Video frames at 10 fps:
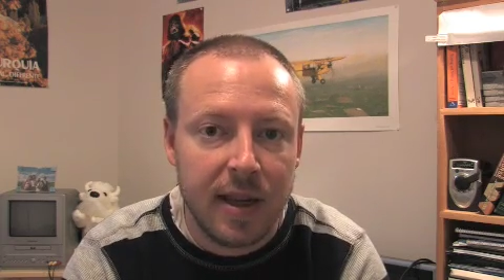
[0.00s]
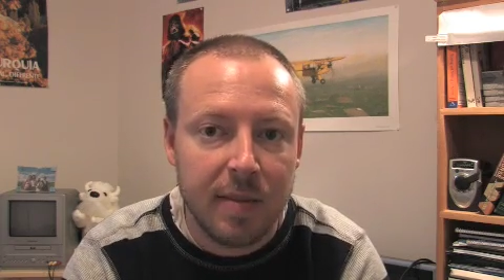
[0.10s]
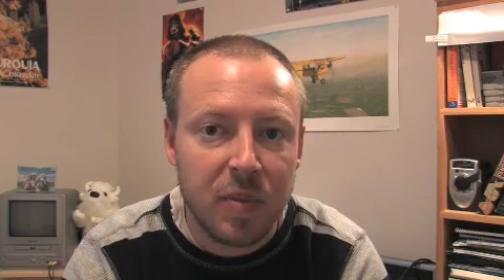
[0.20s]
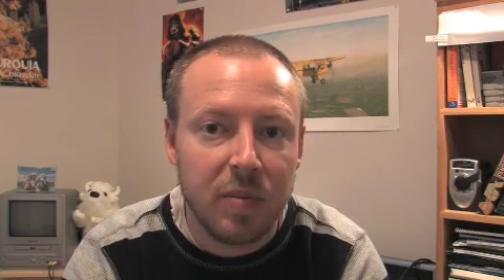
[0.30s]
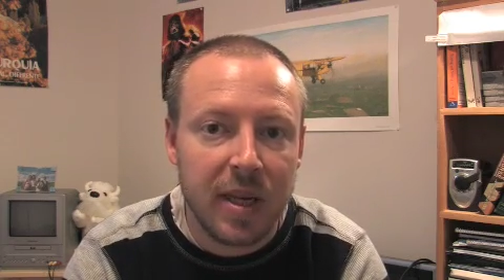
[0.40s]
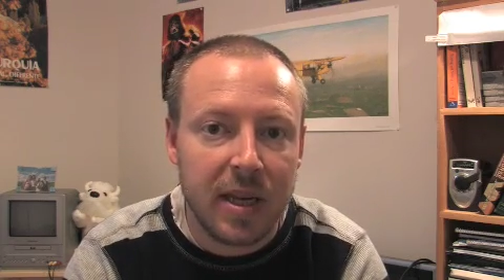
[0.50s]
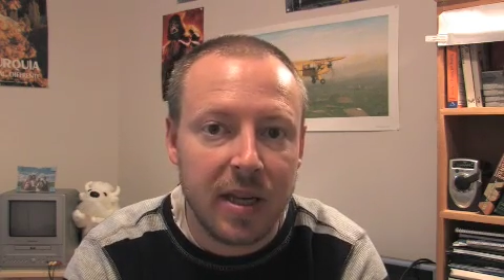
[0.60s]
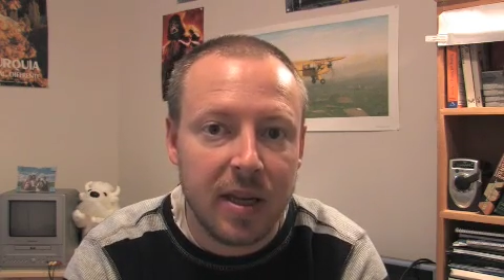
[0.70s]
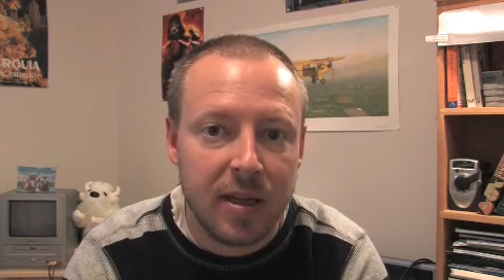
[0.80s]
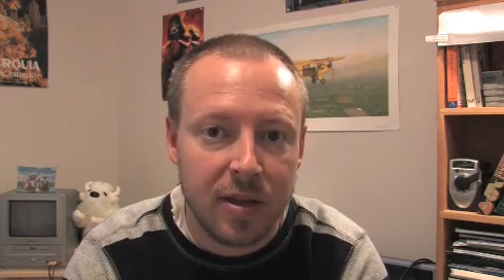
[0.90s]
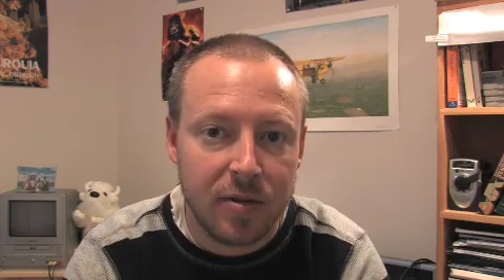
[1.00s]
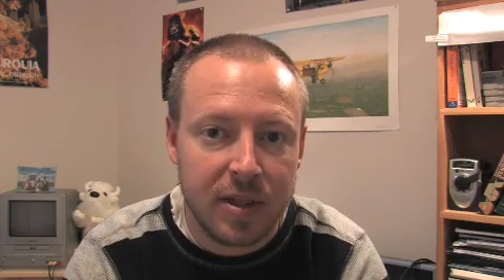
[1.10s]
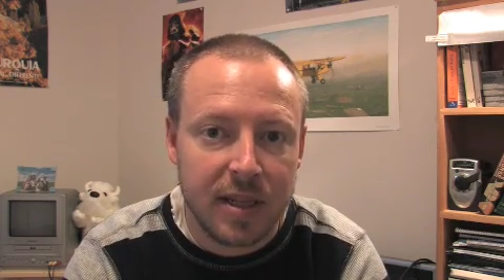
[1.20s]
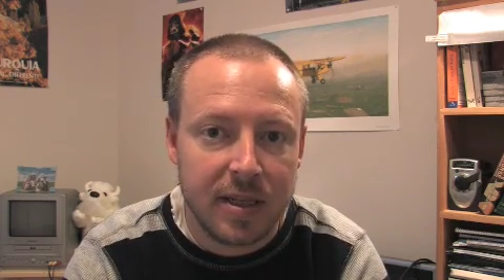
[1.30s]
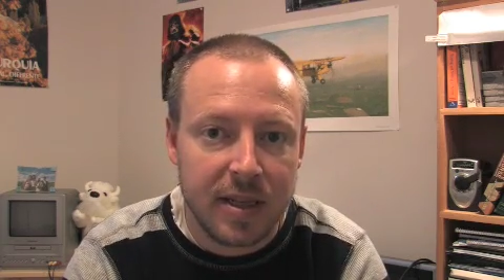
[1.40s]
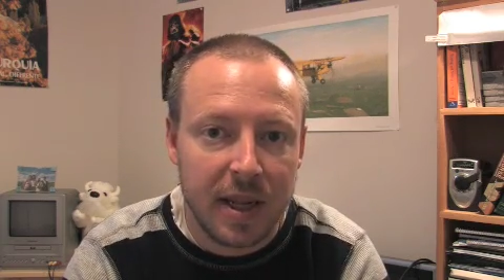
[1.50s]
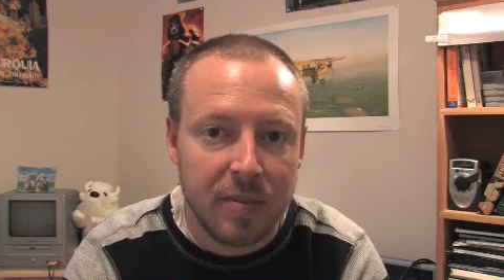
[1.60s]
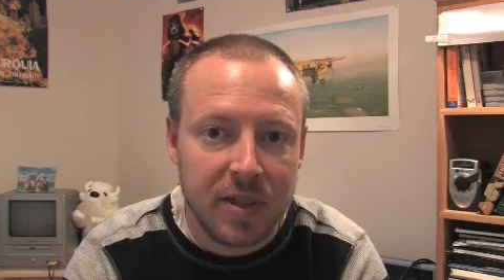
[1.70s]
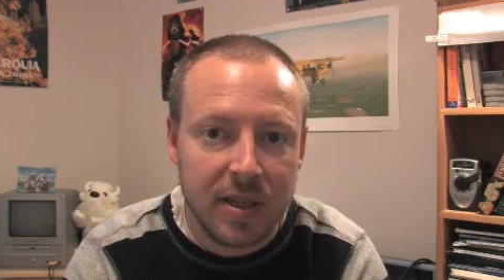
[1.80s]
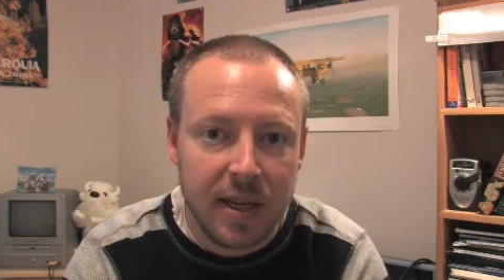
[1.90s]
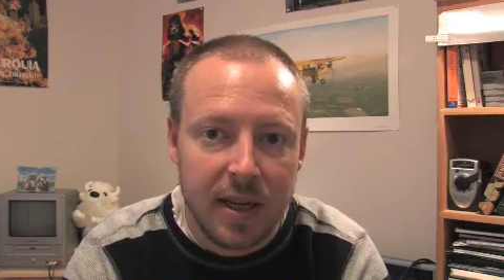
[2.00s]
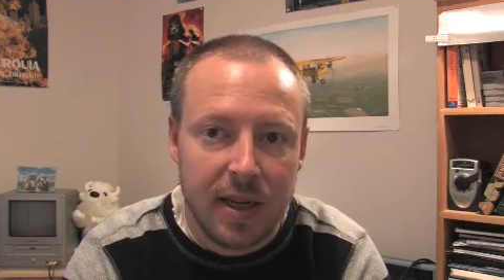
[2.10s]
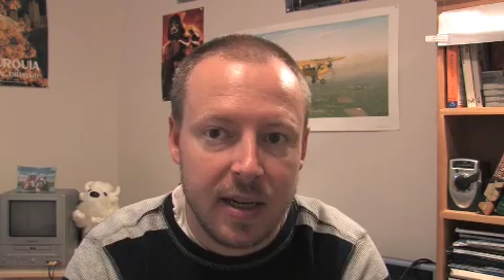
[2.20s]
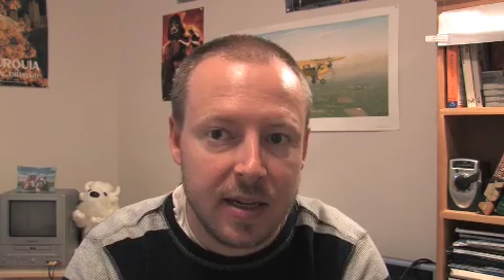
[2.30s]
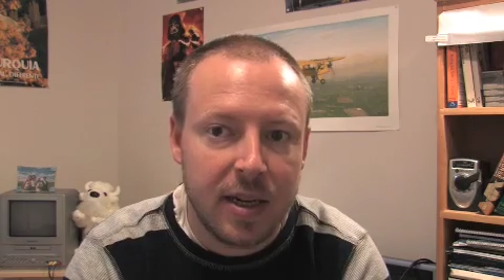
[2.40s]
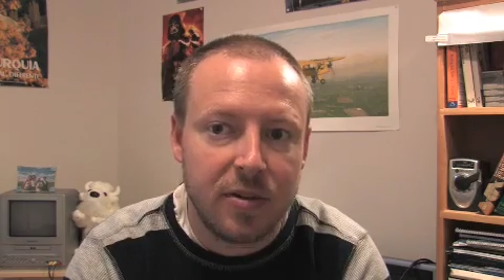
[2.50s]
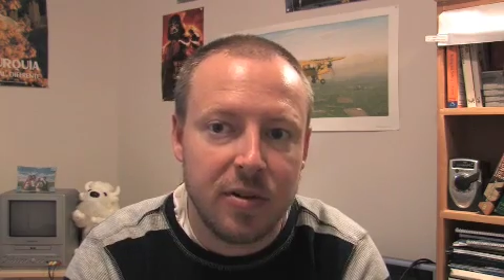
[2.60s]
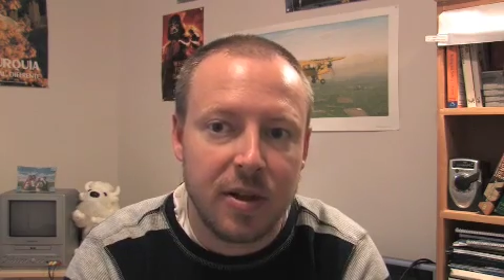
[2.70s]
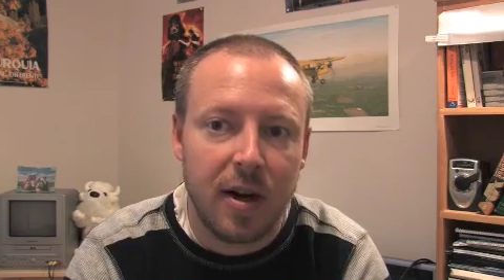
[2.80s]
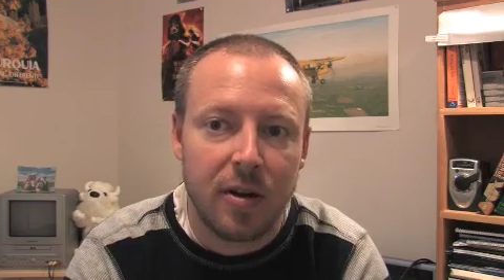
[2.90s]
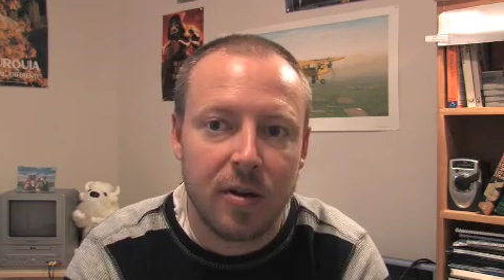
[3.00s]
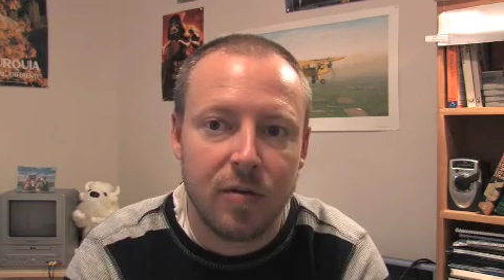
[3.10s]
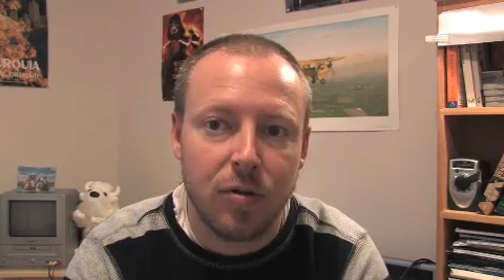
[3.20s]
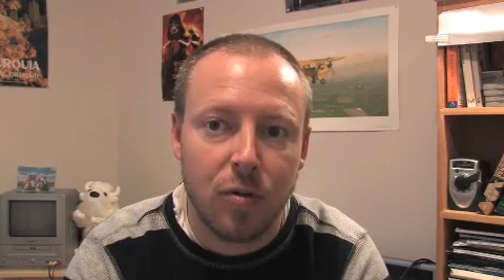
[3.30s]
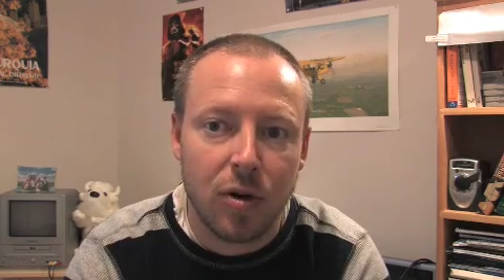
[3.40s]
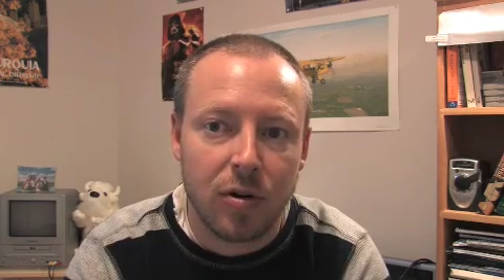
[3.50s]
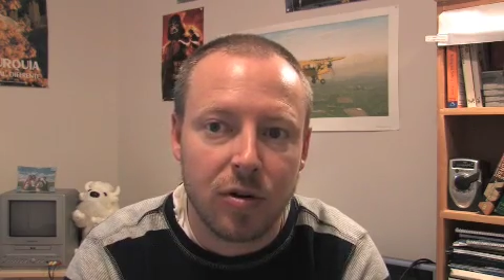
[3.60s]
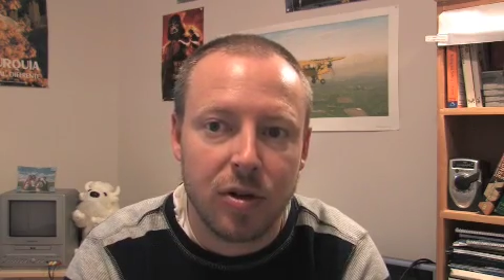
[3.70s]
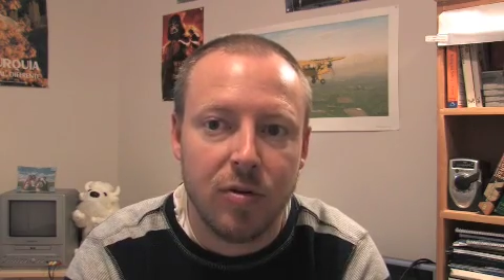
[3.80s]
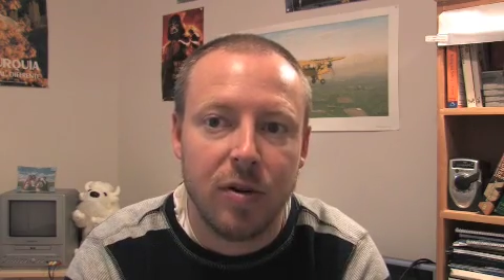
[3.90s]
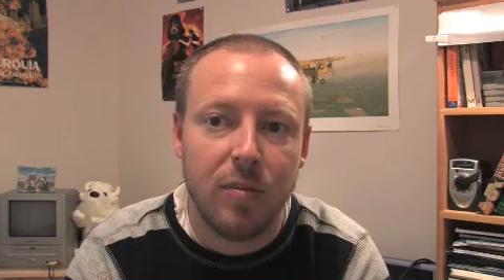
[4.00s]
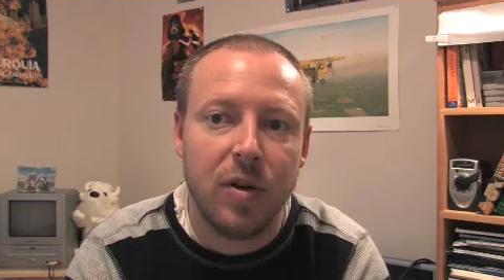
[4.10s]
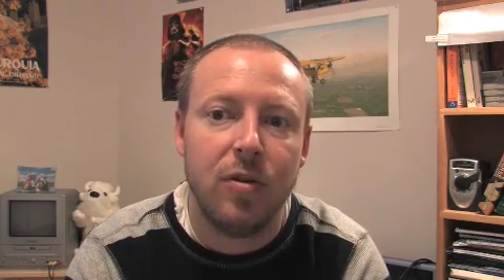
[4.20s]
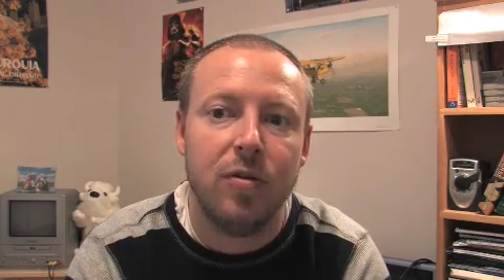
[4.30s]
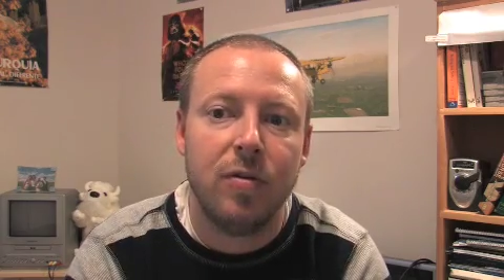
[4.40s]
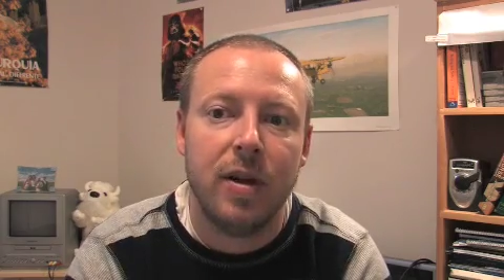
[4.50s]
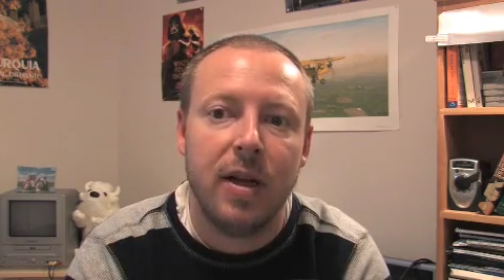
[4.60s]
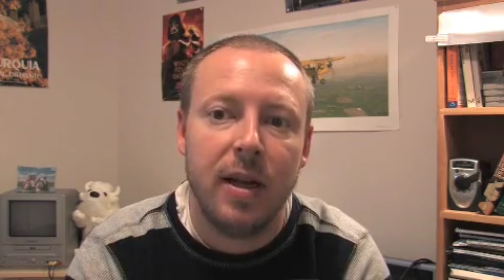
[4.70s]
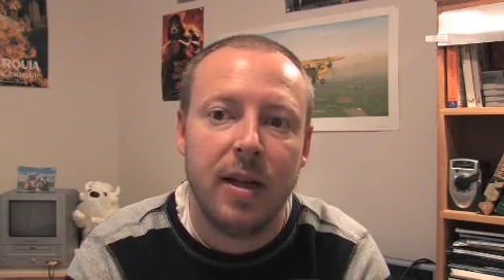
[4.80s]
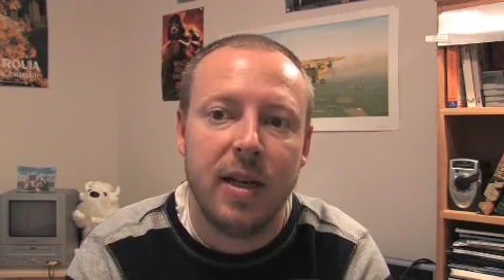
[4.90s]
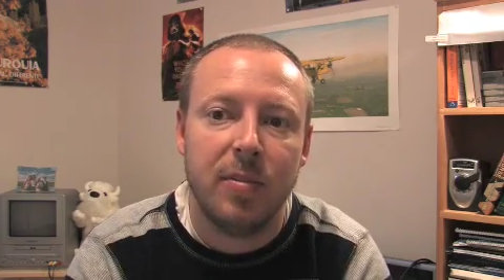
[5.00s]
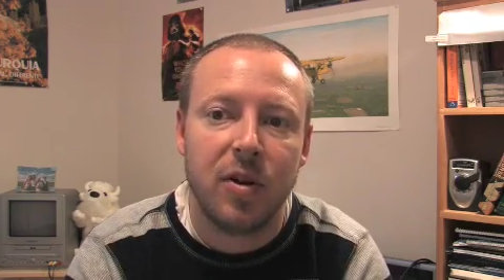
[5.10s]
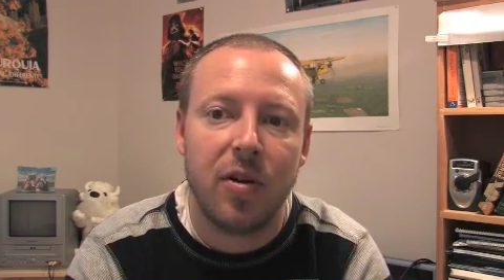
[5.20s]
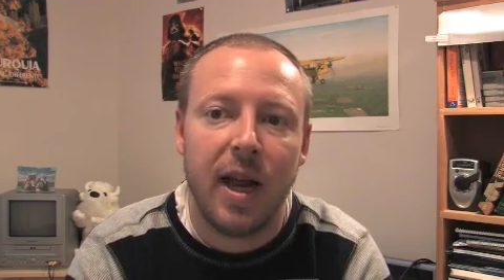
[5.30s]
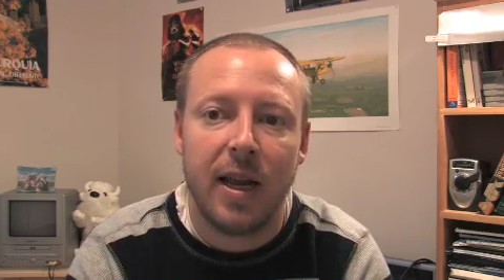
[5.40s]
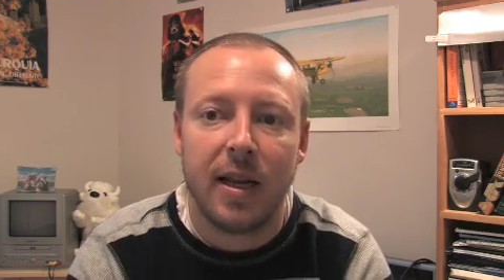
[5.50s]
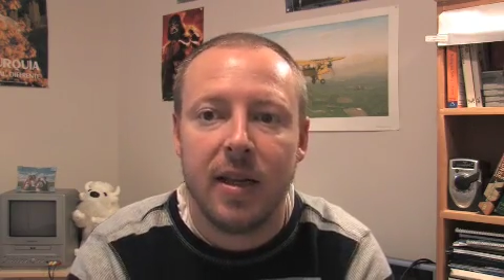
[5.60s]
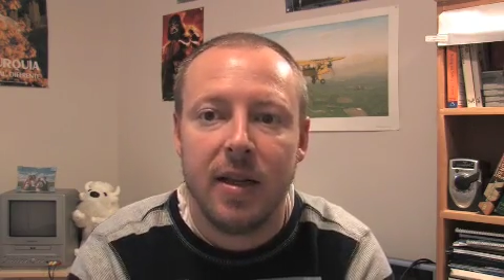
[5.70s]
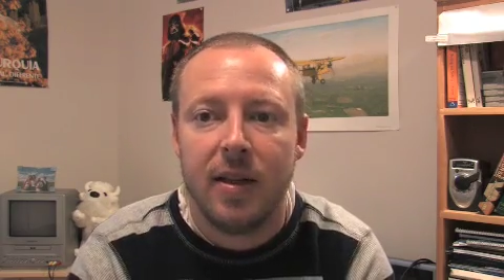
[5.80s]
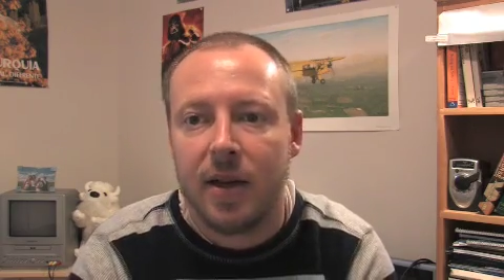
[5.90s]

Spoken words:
implemented those 10 steps in countries all over the world to remove democratic